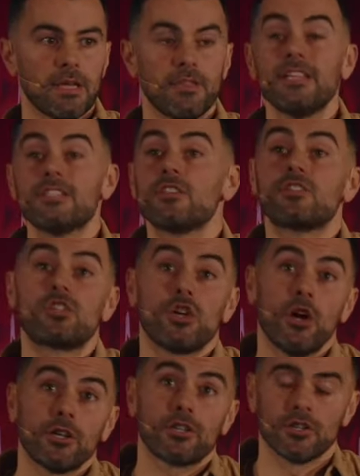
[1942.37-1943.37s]
These are the
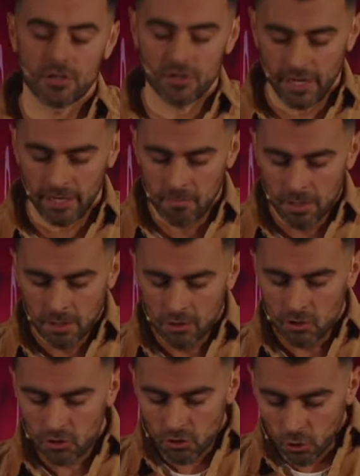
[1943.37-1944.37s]
churches that
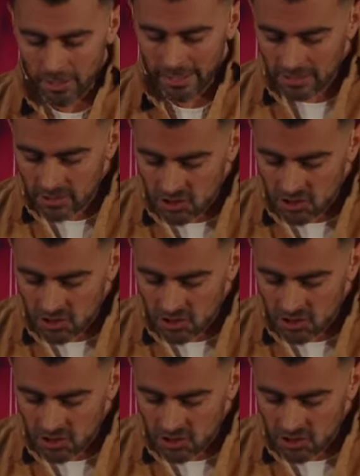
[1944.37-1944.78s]
stood in